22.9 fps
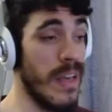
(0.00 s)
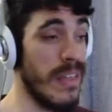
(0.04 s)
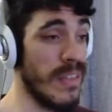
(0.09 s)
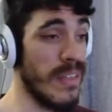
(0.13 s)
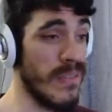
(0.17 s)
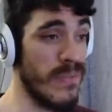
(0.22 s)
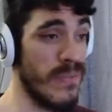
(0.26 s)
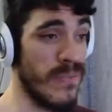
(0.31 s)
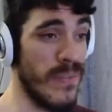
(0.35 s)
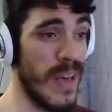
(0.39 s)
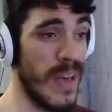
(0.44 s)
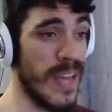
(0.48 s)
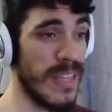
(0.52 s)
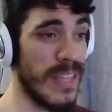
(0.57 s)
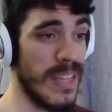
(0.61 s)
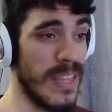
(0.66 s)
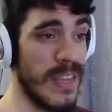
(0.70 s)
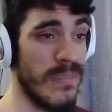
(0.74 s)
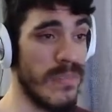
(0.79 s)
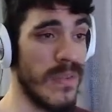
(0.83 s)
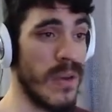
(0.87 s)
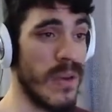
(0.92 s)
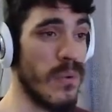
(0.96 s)
in fact,
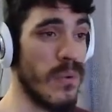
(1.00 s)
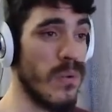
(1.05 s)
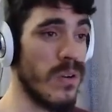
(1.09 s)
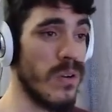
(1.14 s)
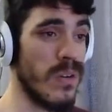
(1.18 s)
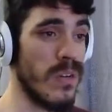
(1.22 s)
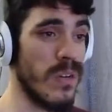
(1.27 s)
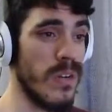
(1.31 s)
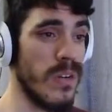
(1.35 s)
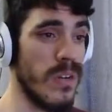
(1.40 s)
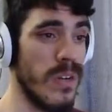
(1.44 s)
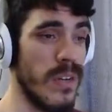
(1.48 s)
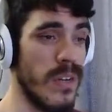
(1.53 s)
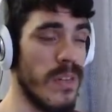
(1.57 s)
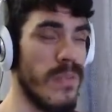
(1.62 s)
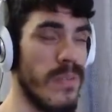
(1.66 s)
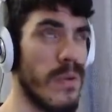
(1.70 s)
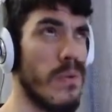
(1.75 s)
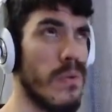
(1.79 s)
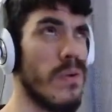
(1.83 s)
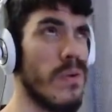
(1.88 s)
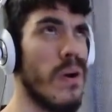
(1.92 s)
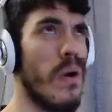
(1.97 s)
if I weren't
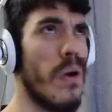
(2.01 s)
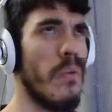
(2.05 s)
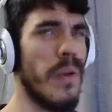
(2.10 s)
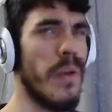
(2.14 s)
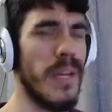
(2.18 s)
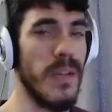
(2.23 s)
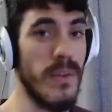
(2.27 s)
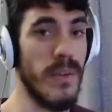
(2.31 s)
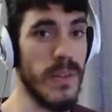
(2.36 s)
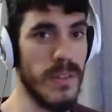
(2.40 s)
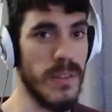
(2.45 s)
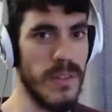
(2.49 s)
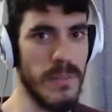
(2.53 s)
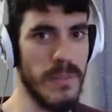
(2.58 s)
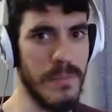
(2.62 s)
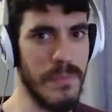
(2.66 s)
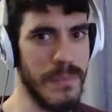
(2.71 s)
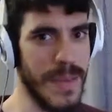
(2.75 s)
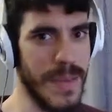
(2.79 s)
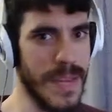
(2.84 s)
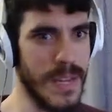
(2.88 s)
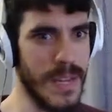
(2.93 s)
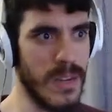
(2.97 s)
already going to
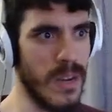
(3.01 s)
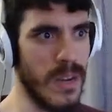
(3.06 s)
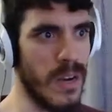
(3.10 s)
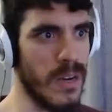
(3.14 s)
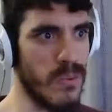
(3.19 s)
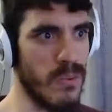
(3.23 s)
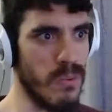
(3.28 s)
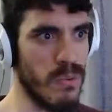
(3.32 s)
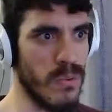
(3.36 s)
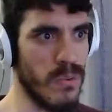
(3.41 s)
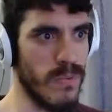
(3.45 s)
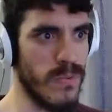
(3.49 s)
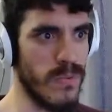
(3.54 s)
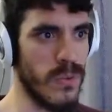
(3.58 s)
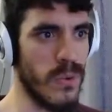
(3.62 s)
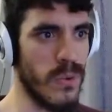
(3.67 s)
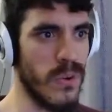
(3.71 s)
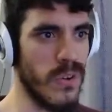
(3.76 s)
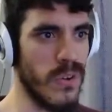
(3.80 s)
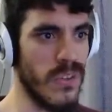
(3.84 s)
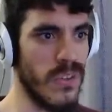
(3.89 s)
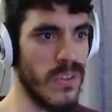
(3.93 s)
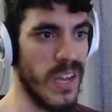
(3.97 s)
make 100
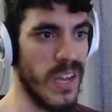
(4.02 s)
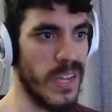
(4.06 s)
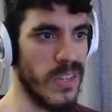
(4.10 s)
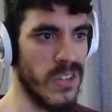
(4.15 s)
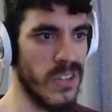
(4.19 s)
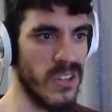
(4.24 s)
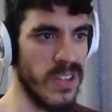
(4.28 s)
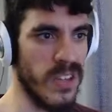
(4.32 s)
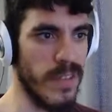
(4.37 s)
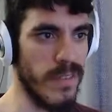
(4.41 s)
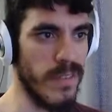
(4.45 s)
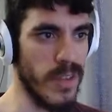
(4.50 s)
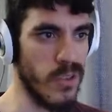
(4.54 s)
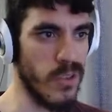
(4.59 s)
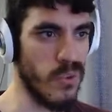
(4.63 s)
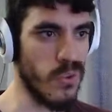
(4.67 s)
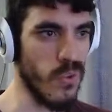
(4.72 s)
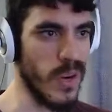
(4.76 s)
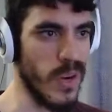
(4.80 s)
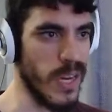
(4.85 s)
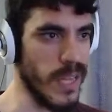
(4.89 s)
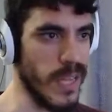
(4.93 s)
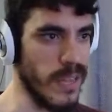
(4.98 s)
floors, just leave it at
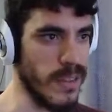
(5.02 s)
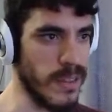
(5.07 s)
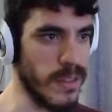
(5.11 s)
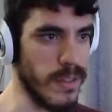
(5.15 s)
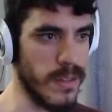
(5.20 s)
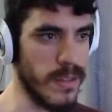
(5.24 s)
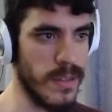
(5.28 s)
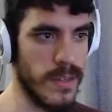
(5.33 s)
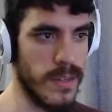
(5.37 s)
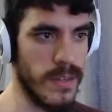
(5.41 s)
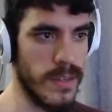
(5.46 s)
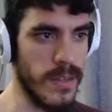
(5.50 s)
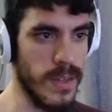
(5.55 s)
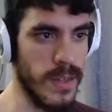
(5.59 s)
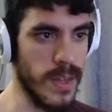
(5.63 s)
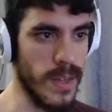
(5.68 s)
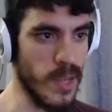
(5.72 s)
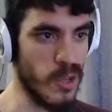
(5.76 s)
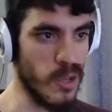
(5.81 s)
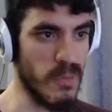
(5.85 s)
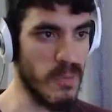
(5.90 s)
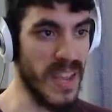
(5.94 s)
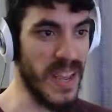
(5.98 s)
20 and
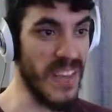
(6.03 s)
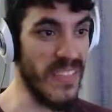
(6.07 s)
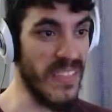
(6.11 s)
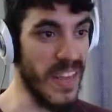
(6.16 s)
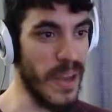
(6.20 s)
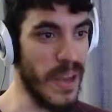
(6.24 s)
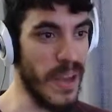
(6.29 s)
expand that